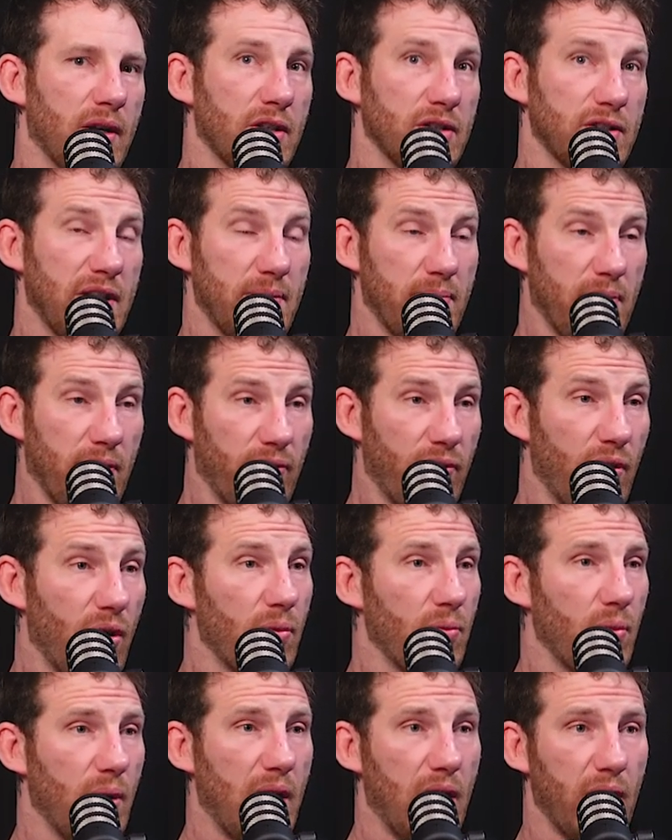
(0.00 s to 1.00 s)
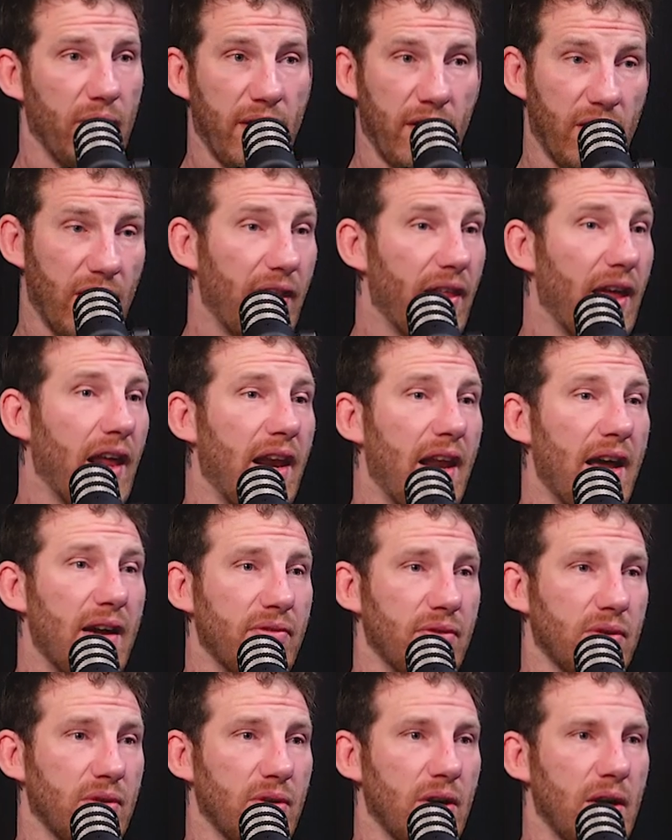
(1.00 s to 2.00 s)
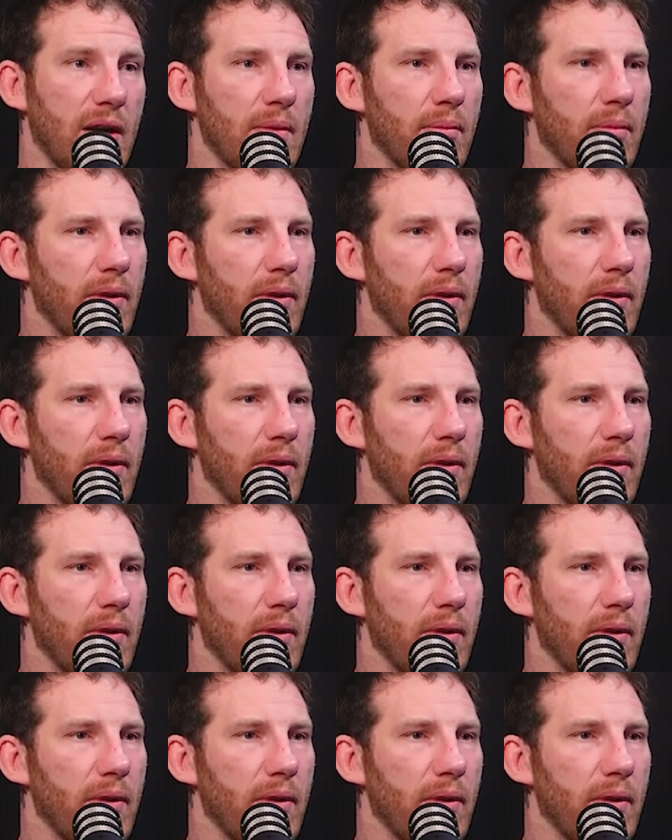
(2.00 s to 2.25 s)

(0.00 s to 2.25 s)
because they perform well and they're at that level,